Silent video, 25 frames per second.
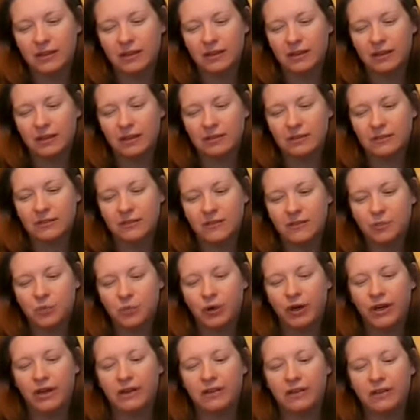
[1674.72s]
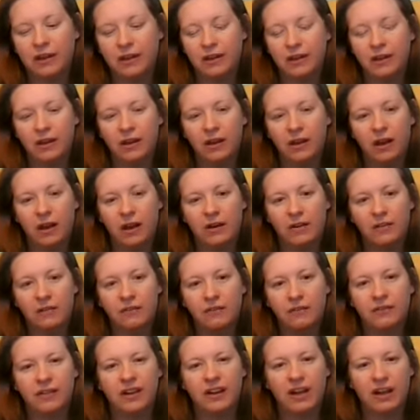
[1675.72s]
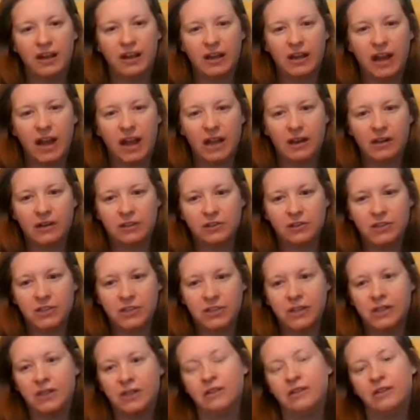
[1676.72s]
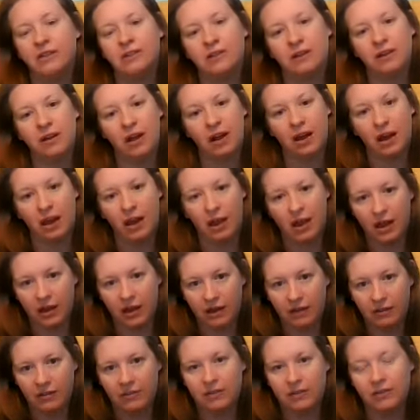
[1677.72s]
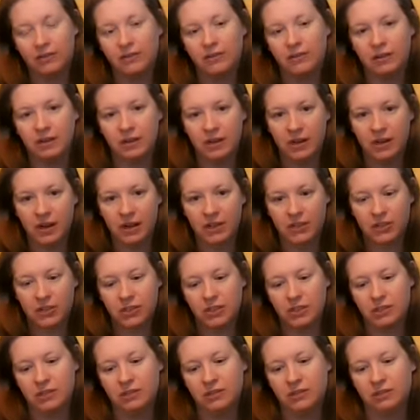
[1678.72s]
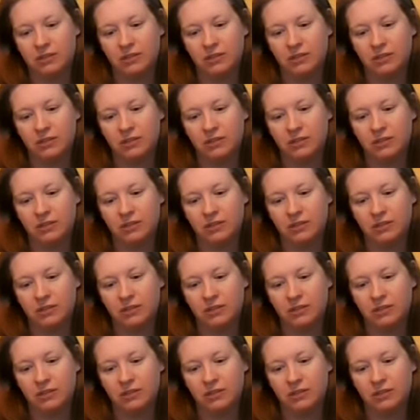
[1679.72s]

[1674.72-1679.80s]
Feeling spreading that love, energy, health, connection